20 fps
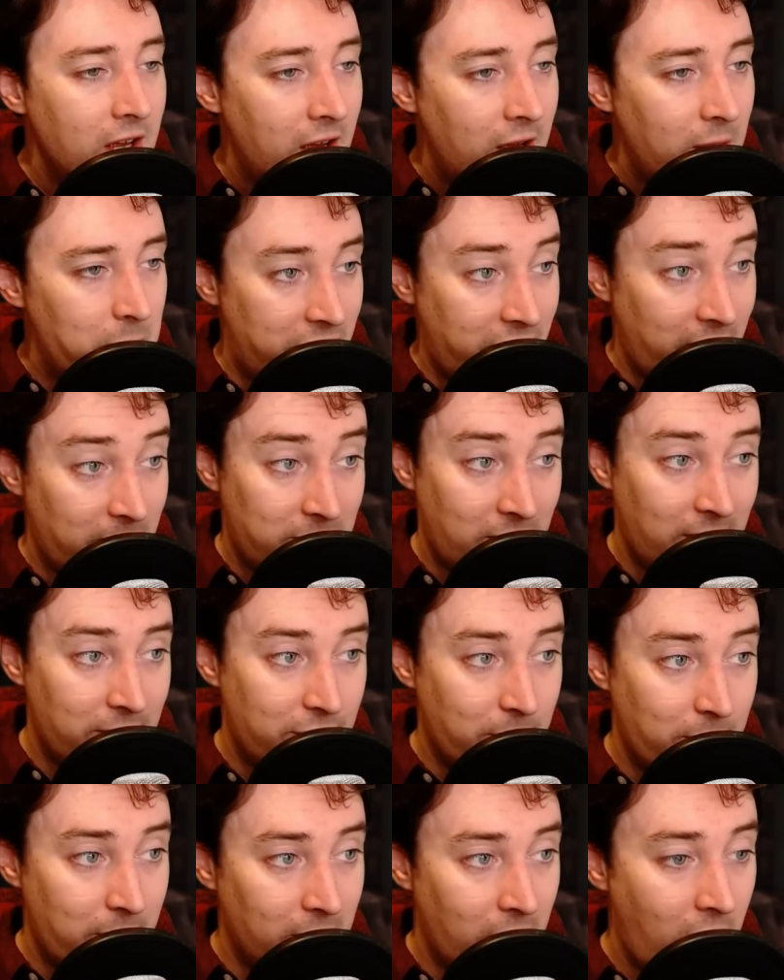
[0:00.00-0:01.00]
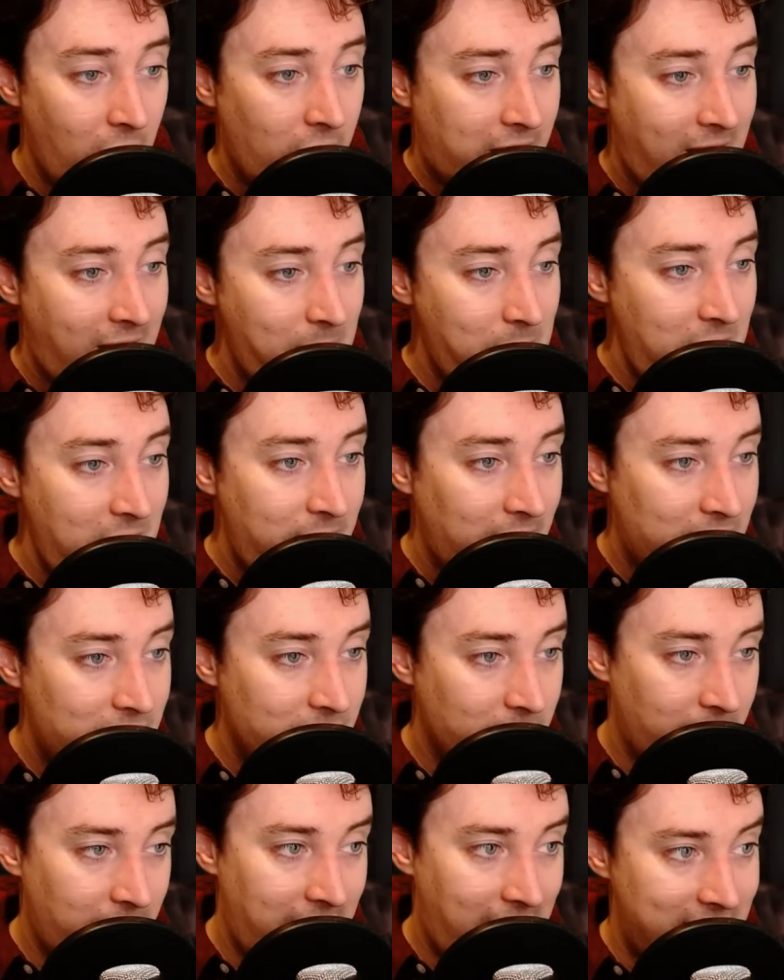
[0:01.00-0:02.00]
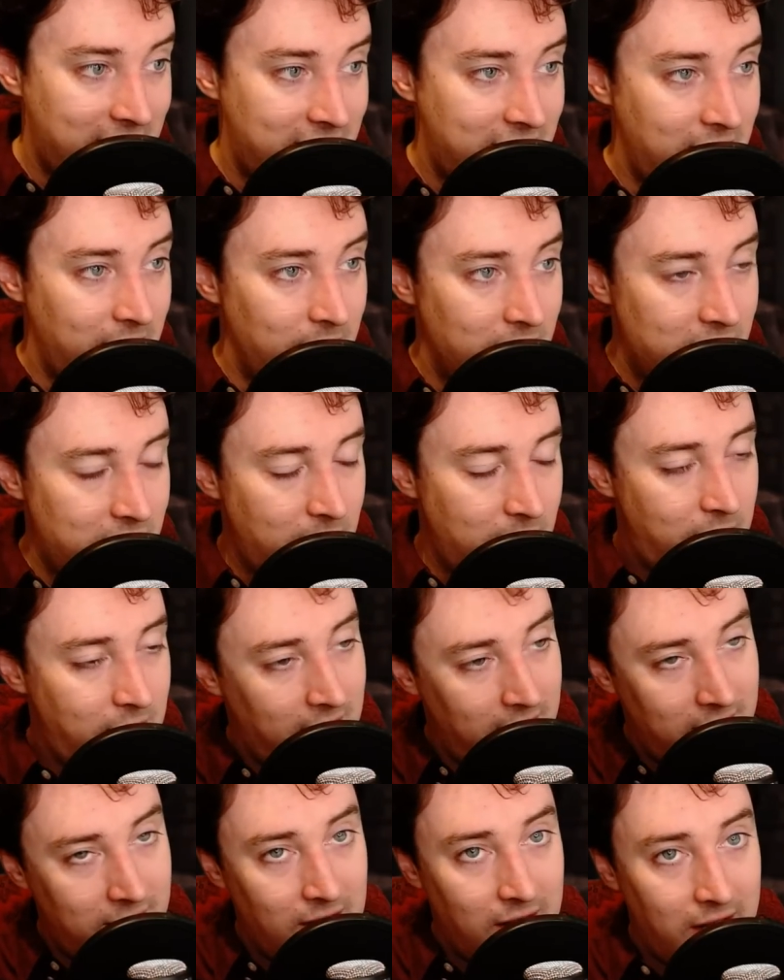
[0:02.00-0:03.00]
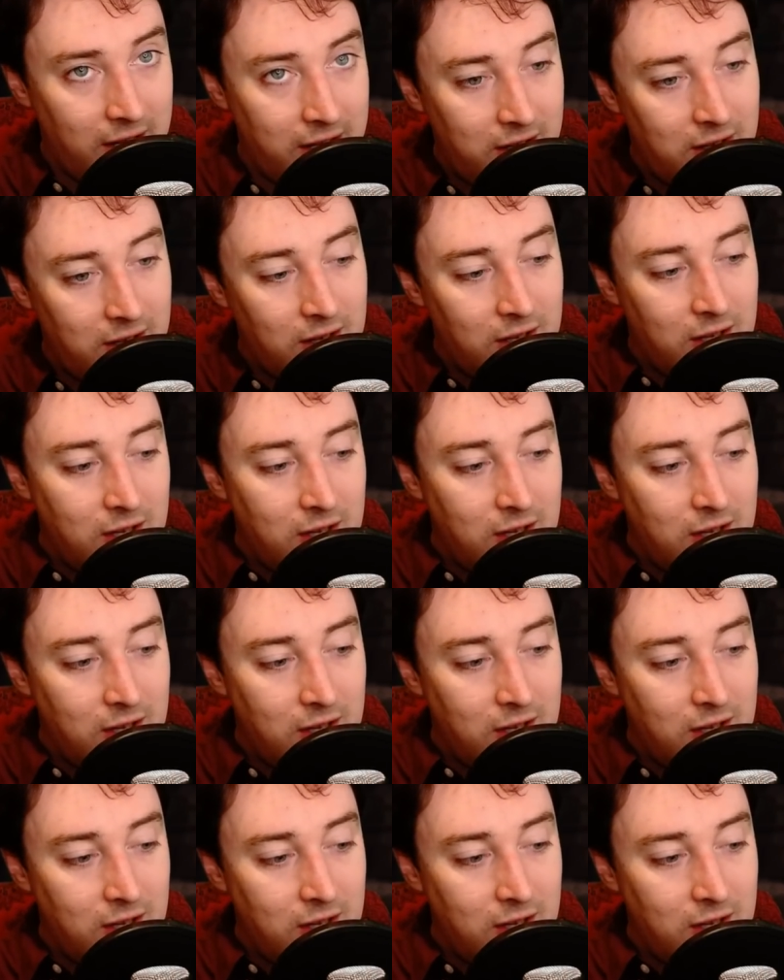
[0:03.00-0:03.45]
But sometimes the real horror can be Victorian attitudes to things like